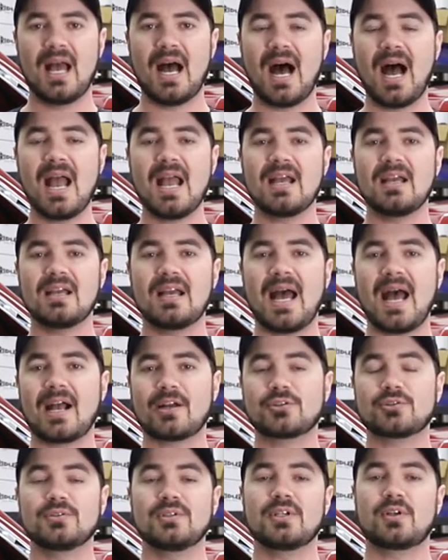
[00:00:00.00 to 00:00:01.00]
I
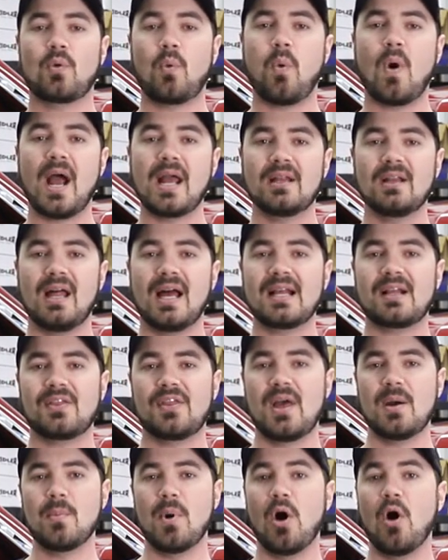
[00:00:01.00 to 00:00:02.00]
actually quite like
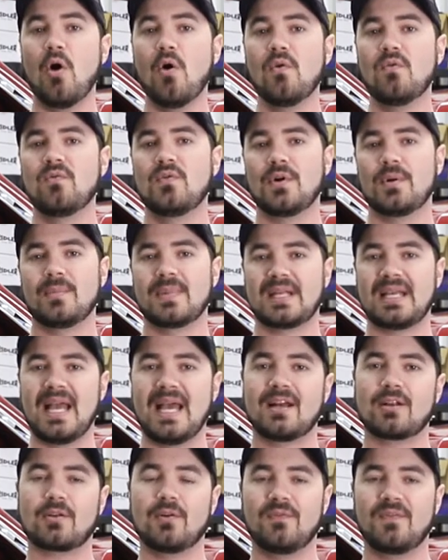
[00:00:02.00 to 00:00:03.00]
them over
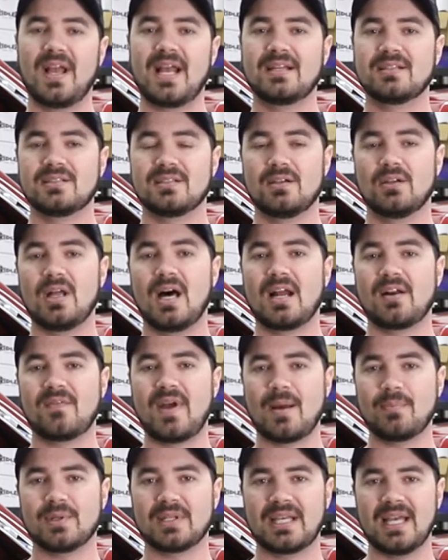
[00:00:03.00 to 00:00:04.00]
mechanical fans in a lot of
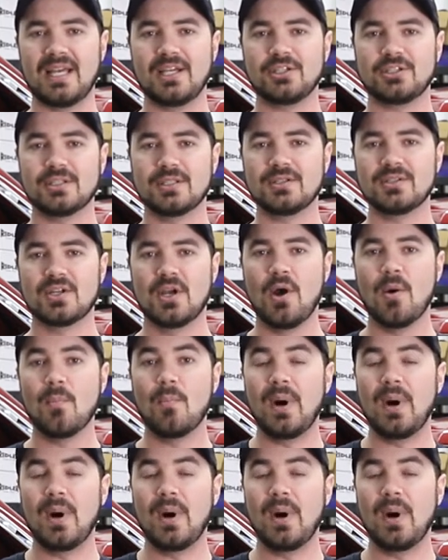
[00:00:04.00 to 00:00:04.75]
applications,